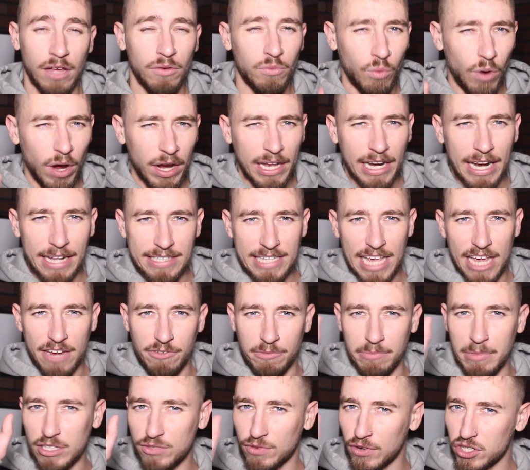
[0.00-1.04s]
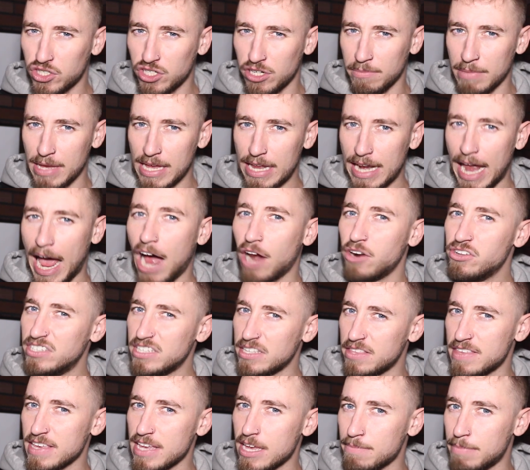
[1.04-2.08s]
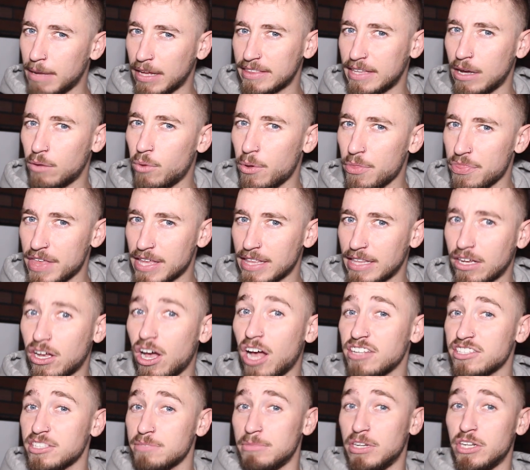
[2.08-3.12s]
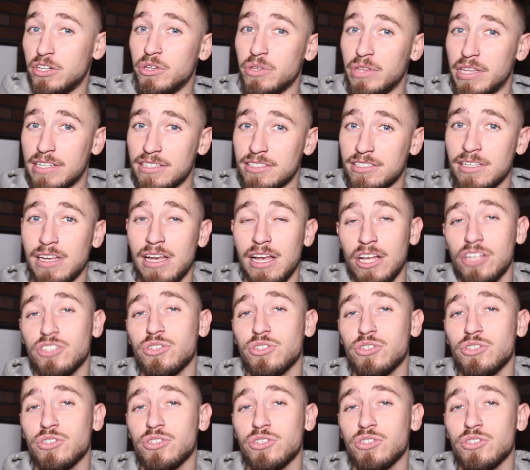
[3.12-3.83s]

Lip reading: What can I take from this version of me, and how does he think about that one thing that caused him to do this?